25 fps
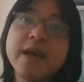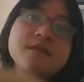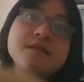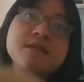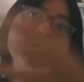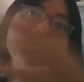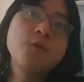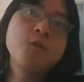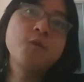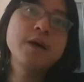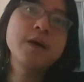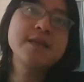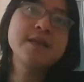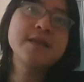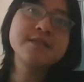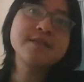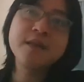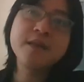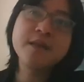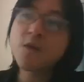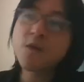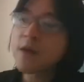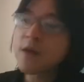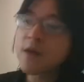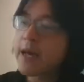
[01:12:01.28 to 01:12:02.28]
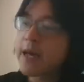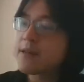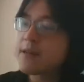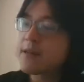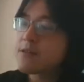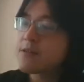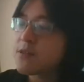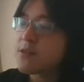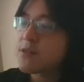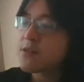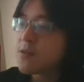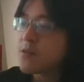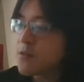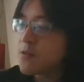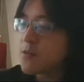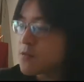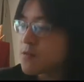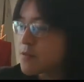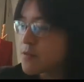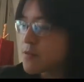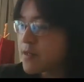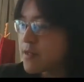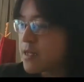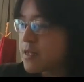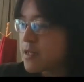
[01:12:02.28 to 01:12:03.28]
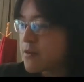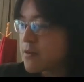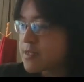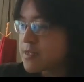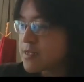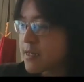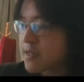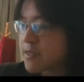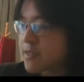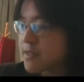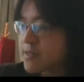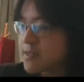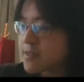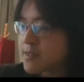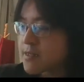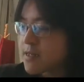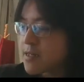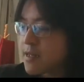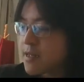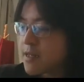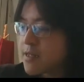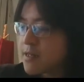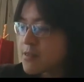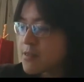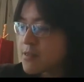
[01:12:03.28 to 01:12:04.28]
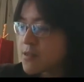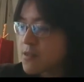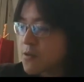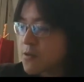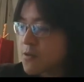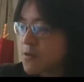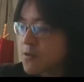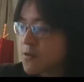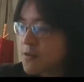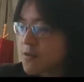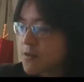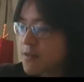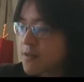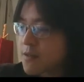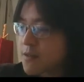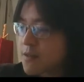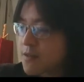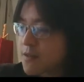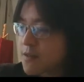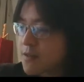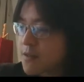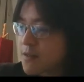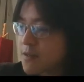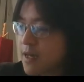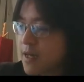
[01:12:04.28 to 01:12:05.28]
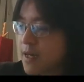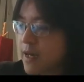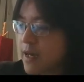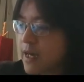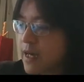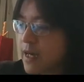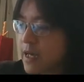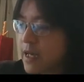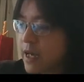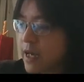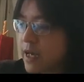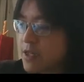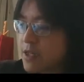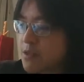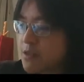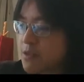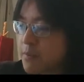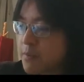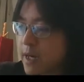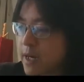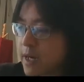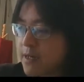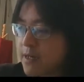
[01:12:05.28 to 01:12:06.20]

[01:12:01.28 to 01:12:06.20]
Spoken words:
what does it look like? So it looks like this. So IH bar.